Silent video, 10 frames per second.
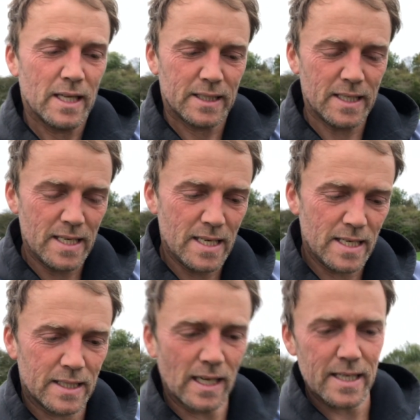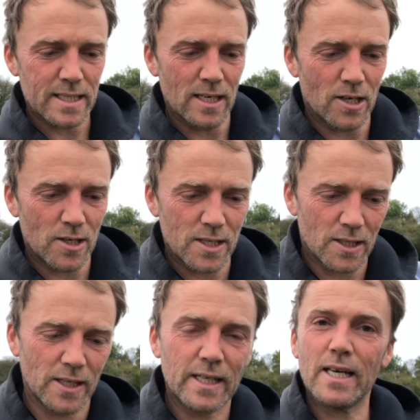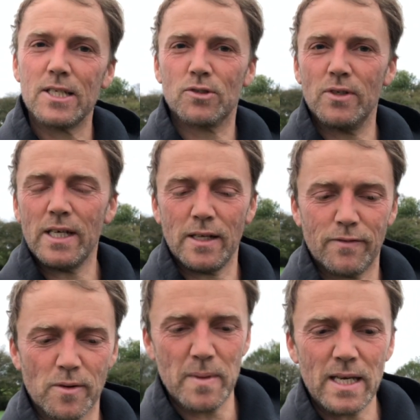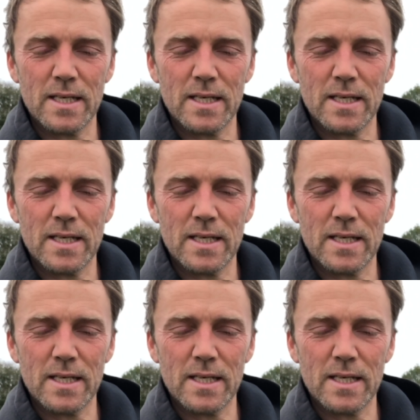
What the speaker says: The lesson learned, I guess, really for me